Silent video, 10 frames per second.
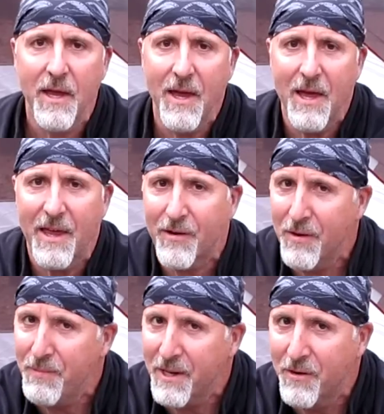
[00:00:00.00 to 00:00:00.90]
It
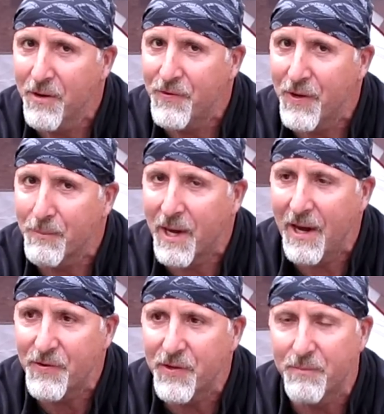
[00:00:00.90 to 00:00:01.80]
could be good some
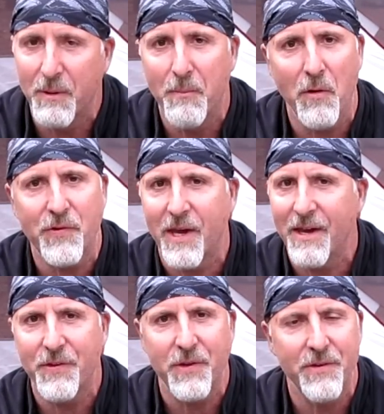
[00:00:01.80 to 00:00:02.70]
cases, but most
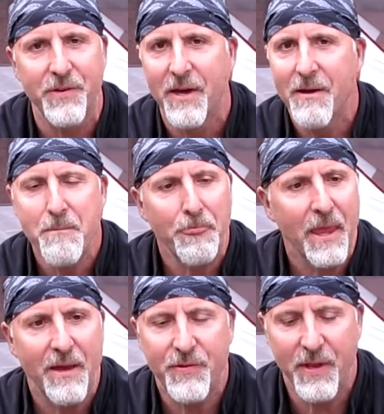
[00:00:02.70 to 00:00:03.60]
cases,
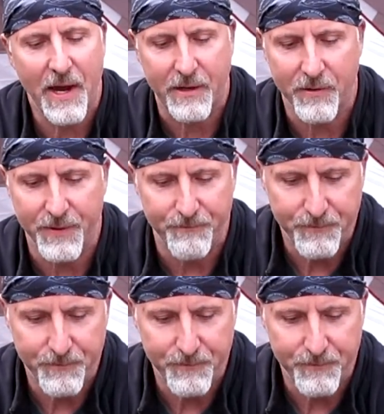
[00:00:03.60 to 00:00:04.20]
it's not good.